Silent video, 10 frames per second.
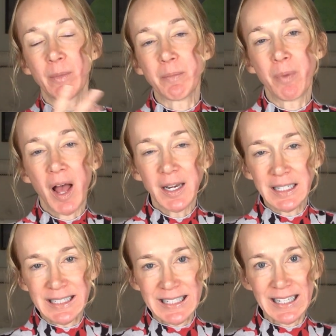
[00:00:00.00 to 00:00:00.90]
my
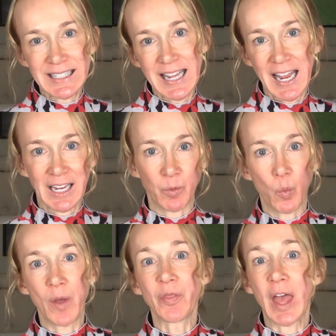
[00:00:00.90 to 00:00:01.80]
body dictate
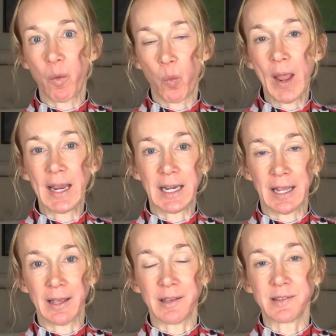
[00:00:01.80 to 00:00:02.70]
what that weight
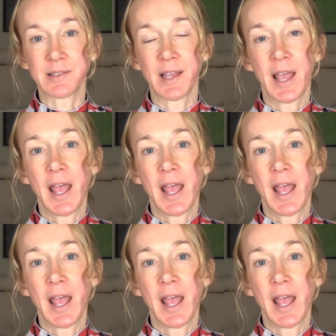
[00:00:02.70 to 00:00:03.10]
is.